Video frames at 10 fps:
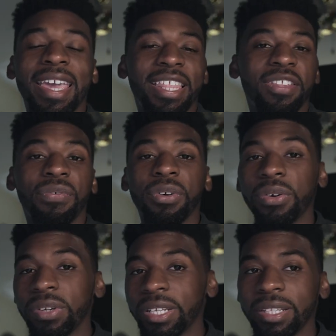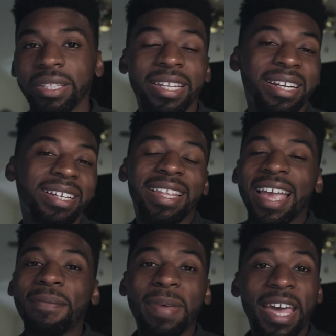and the Ronin, they
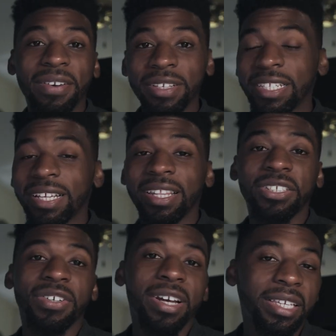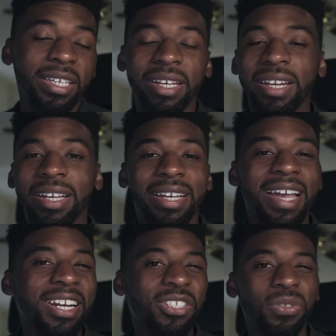have batteries, they're electronic. You're gonna
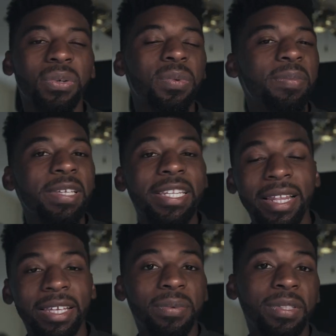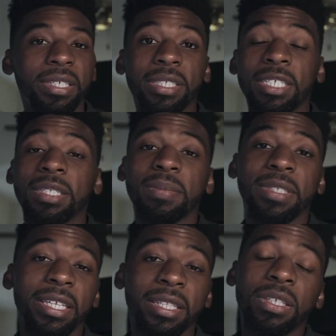kind of sort of want to be delicate with these systems,
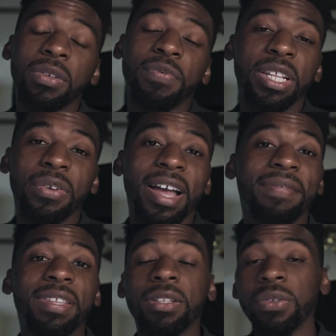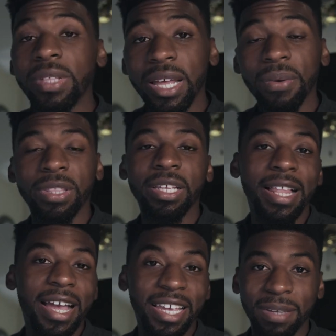and you really don't have to do that with the
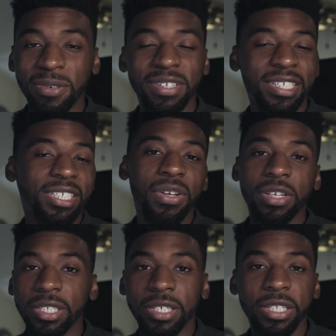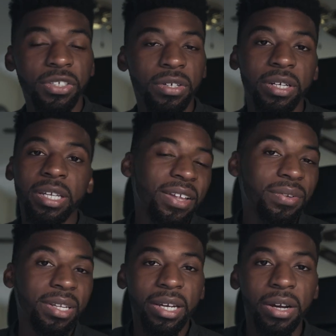Glidecam. You can just toss it in the trunk, get
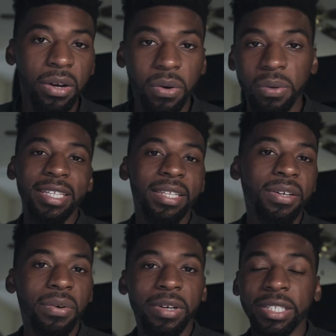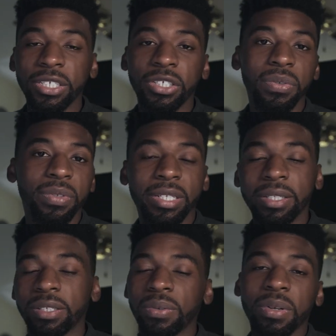on the go, get the going, get the shooting,
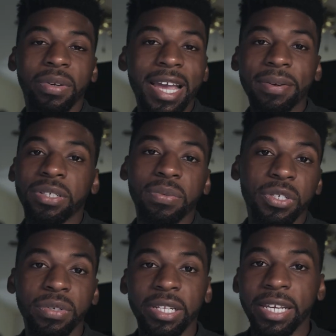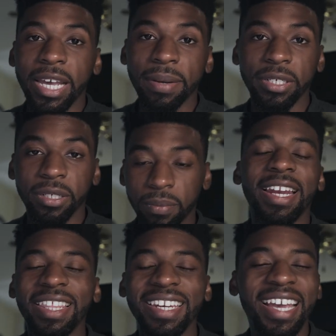and you know, capturing what you need to capture.
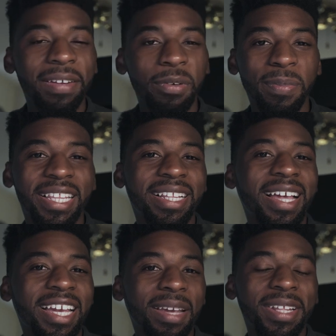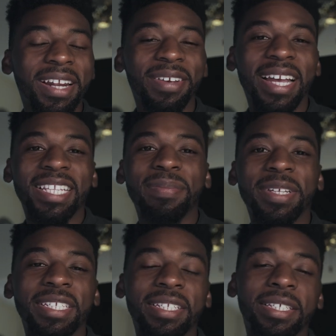Another negative about the Glidecam that I forgot to
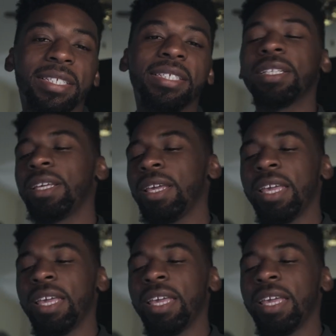mention is